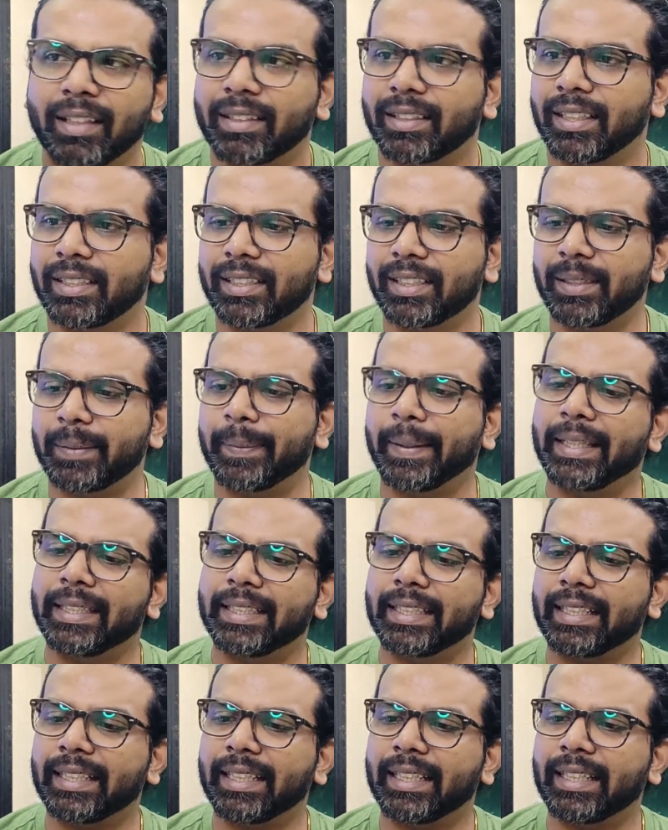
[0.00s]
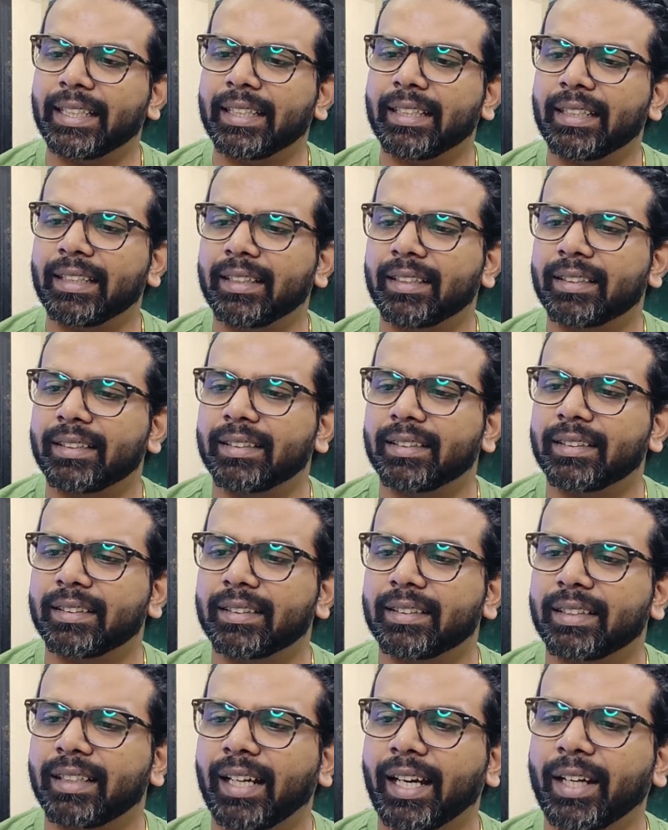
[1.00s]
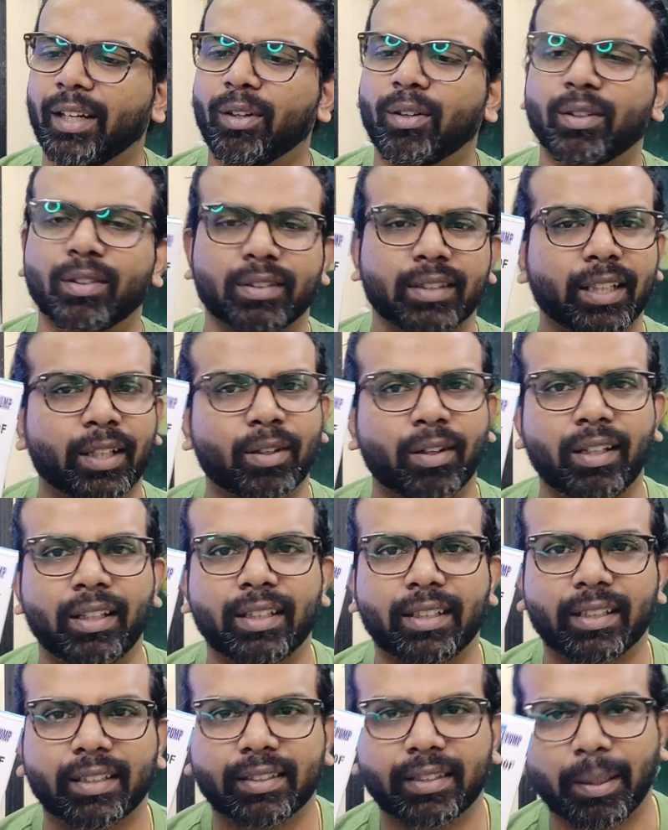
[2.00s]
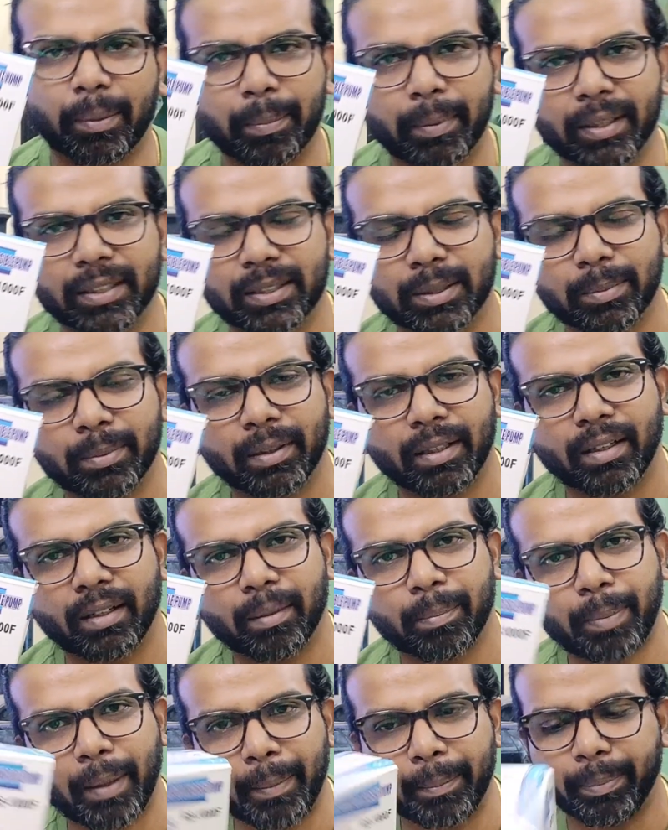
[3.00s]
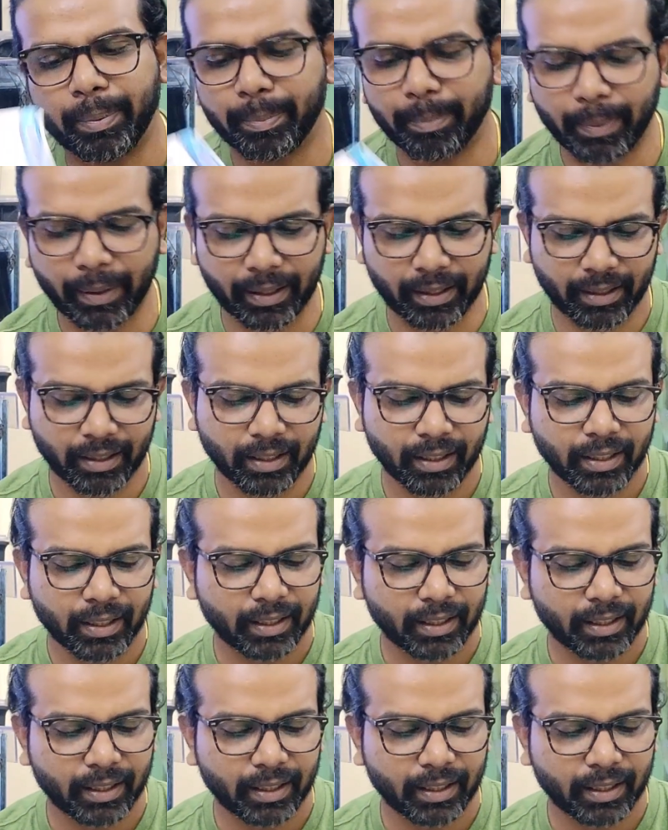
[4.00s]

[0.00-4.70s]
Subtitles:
This is basically, I don't know, they call it a submersible pump, but